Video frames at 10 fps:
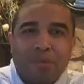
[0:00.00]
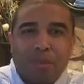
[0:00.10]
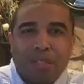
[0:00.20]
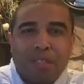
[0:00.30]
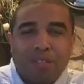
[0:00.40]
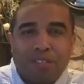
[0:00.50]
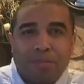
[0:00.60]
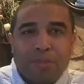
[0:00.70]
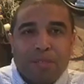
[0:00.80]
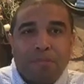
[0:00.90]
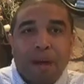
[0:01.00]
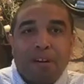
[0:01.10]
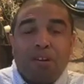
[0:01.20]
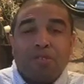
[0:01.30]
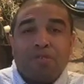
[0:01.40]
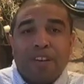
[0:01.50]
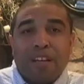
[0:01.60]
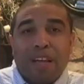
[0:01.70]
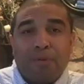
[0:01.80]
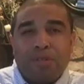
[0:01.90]
what leadership is about,
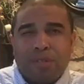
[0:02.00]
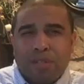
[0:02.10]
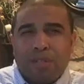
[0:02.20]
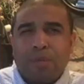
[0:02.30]
cultivating that resiliency.